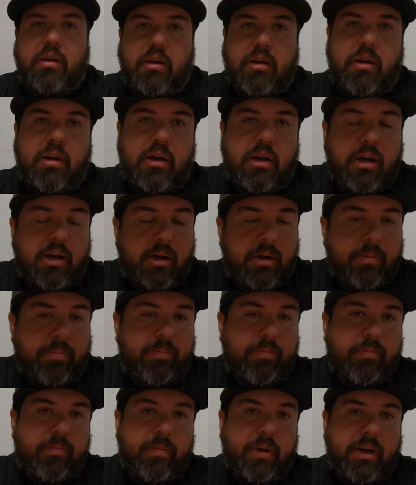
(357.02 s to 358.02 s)

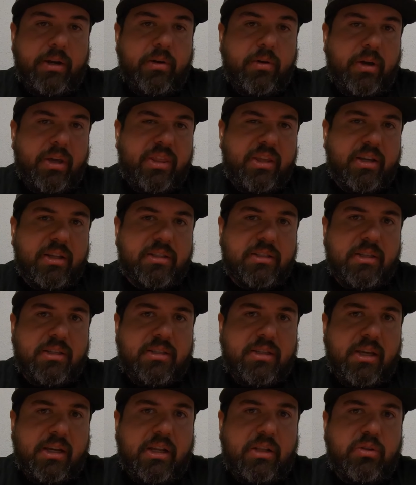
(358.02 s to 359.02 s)
I think it's the
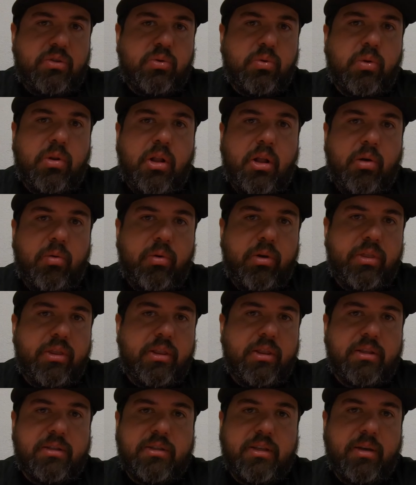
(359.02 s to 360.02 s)
second tool haul
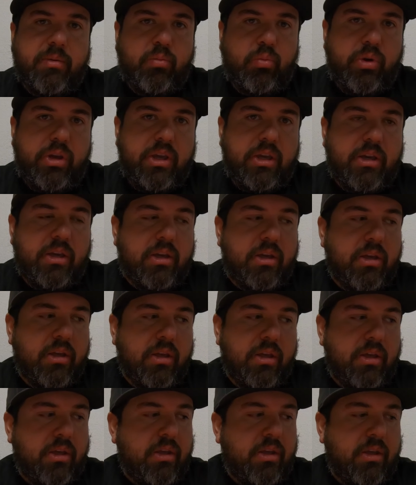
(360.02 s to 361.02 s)
within the same week.
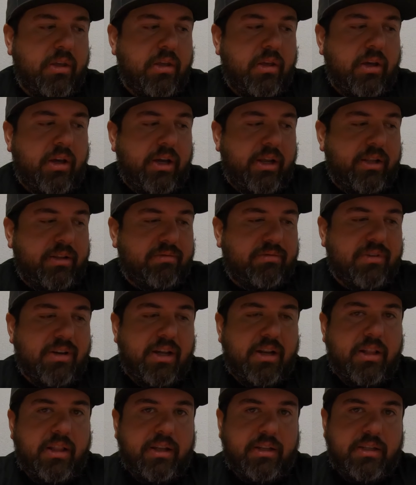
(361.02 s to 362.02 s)
I
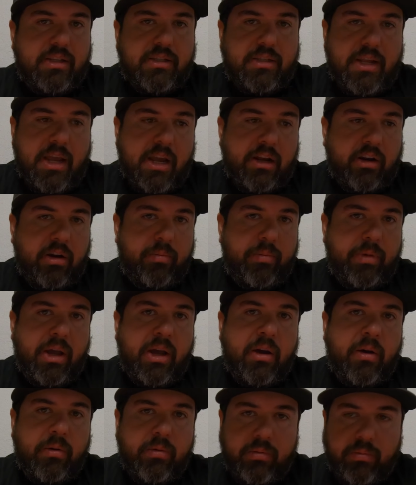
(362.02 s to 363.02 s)
kind of like to stagger them out,